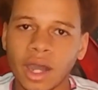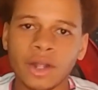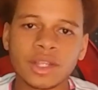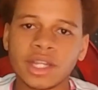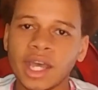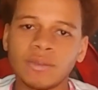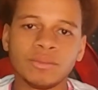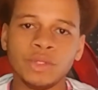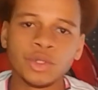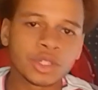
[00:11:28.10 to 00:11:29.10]
Other than
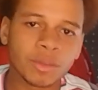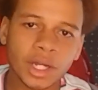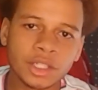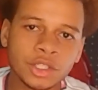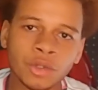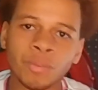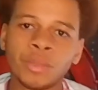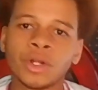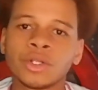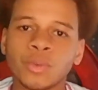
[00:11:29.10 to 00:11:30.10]
that, use your money to
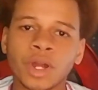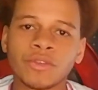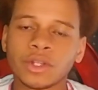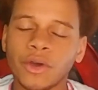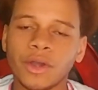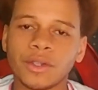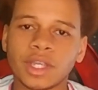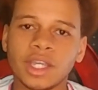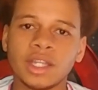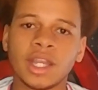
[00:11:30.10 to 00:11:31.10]
build whatever loadout or
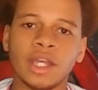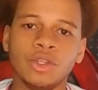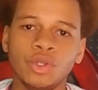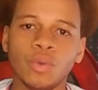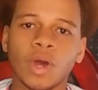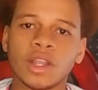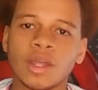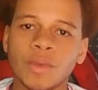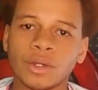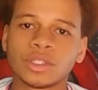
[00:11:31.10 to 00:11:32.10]
kit that you want
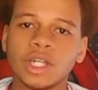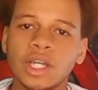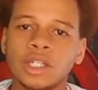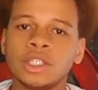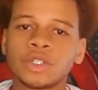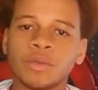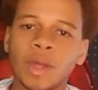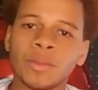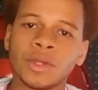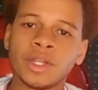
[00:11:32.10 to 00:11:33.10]
the most. Just
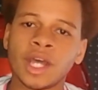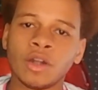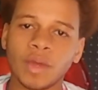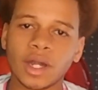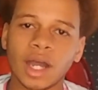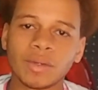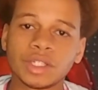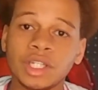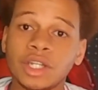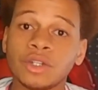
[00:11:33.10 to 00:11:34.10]
remember that no matter how
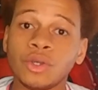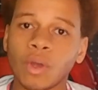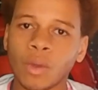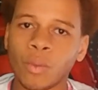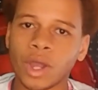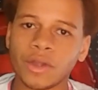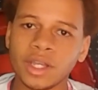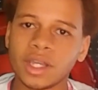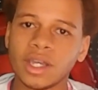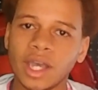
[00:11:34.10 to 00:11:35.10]
much gear you are
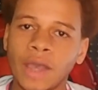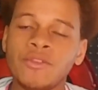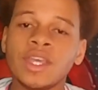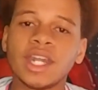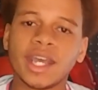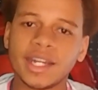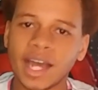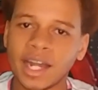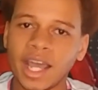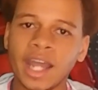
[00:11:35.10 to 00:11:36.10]
wearing, if you get
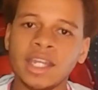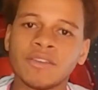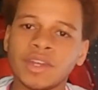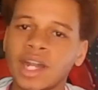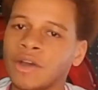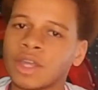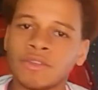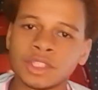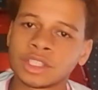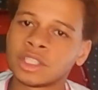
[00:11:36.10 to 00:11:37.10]
hit on any of it, I don't
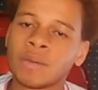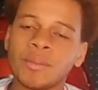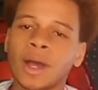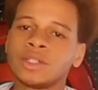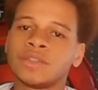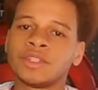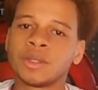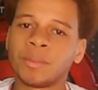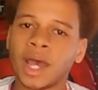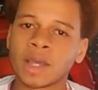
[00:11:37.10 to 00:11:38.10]
care if it's a dump pouch, if
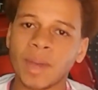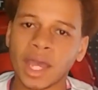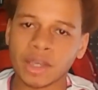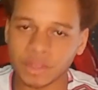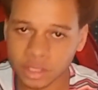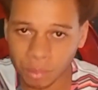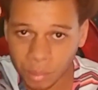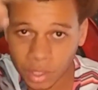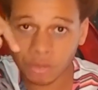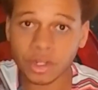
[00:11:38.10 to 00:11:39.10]
it's a backpack, if it's the
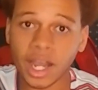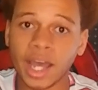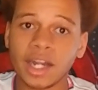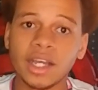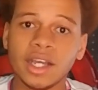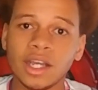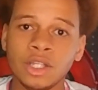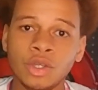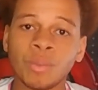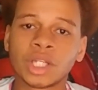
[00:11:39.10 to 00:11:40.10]
bill of your hat,
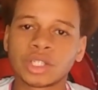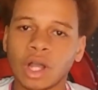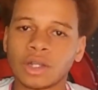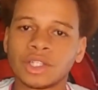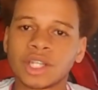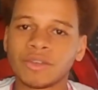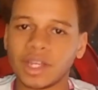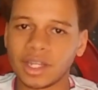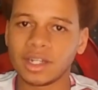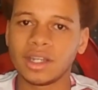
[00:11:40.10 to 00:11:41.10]
you must call yourself
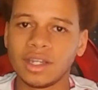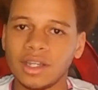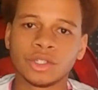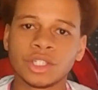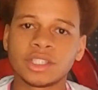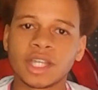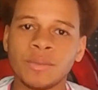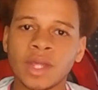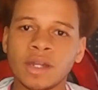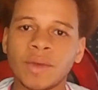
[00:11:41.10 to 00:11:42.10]
hit. So just to
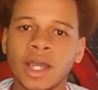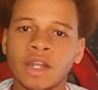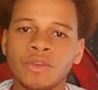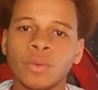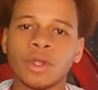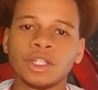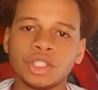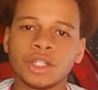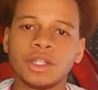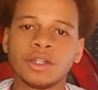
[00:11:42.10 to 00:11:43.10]
keep that in mind, if you're wearing
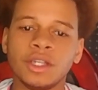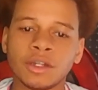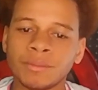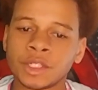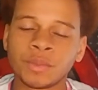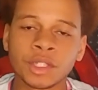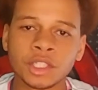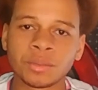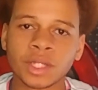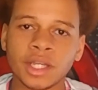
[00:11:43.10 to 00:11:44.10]
chunkier gear,
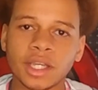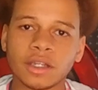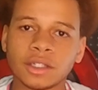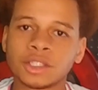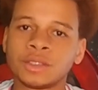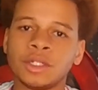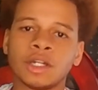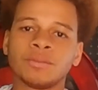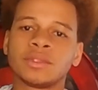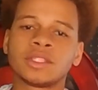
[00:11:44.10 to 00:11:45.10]
especially plate carriers,
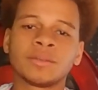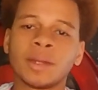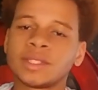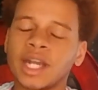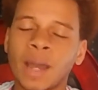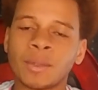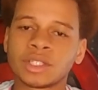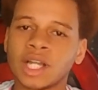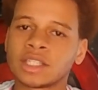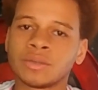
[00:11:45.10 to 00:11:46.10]
sometimes that
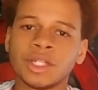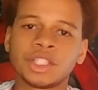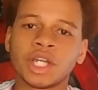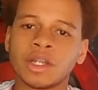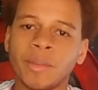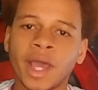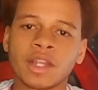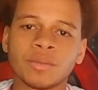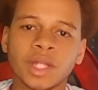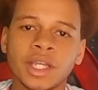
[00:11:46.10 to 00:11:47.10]
happens a lot. Someone gets shot in the back
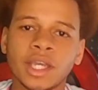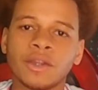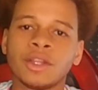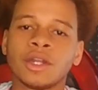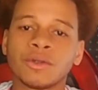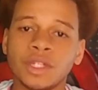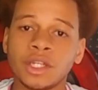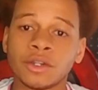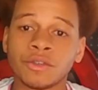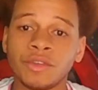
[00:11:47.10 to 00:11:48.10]
of the plate carrier, they don't
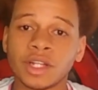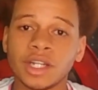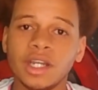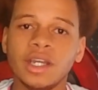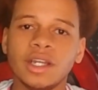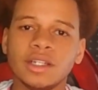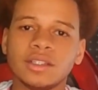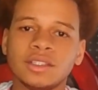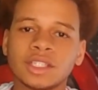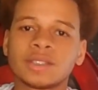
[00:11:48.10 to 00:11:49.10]
hear or feel it.
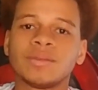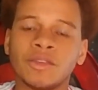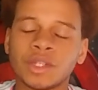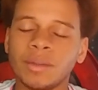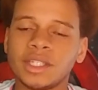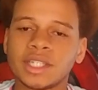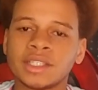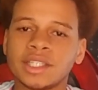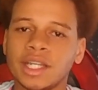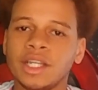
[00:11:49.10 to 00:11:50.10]
Just if somebody
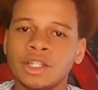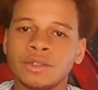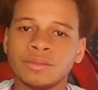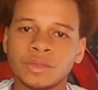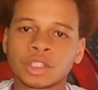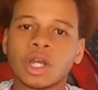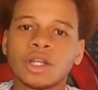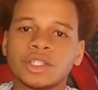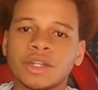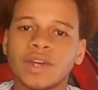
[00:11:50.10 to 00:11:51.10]
says they hit you, just
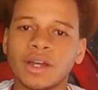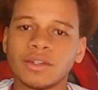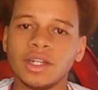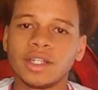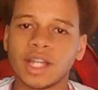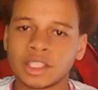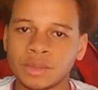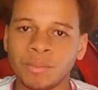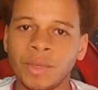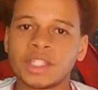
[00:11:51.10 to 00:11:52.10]
call yourself out.
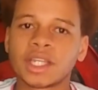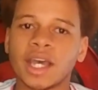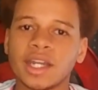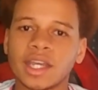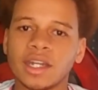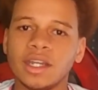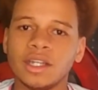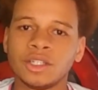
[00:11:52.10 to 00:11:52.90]
That's basic etiquette.